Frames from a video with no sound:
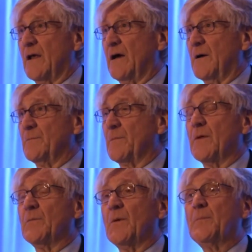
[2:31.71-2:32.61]
Um,
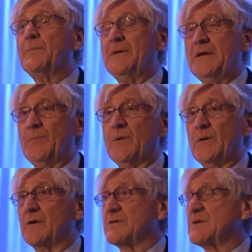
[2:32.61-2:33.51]
the, the
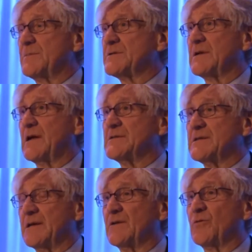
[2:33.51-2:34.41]
people are
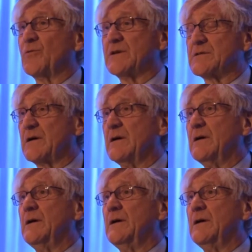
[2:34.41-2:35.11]
subsidizing the risk